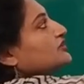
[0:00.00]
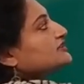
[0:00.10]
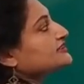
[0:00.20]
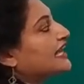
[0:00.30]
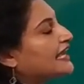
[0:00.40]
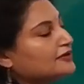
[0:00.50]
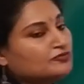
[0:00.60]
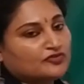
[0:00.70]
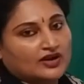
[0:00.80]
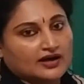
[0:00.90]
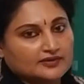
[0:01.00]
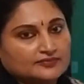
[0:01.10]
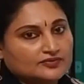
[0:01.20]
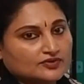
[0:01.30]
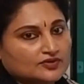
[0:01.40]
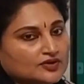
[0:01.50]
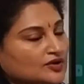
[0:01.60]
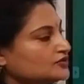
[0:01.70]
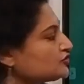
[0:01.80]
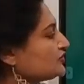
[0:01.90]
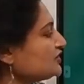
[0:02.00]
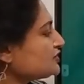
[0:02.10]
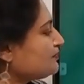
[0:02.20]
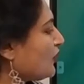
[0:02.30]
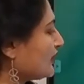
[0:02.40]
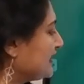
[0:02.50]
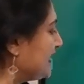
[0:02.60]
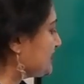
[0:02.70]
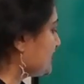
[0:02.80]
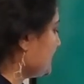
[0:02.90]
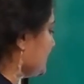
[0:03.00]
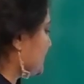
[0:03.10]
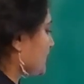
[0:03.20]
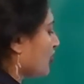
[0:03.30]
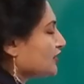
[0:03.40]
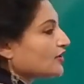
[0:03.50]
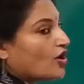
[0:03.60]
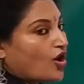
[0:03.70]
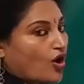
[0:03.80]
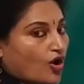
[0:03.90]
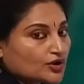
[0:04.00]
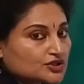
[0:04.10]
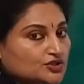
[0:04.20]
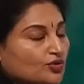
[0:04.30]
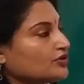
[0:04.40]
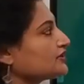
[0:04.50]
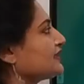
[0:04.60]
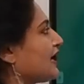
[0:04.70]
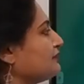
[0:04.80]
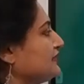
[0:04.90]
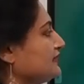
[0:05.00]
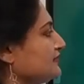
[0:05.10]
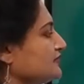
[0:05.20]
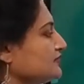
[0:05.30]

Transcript: the same flower. So this pollination is called autogamy.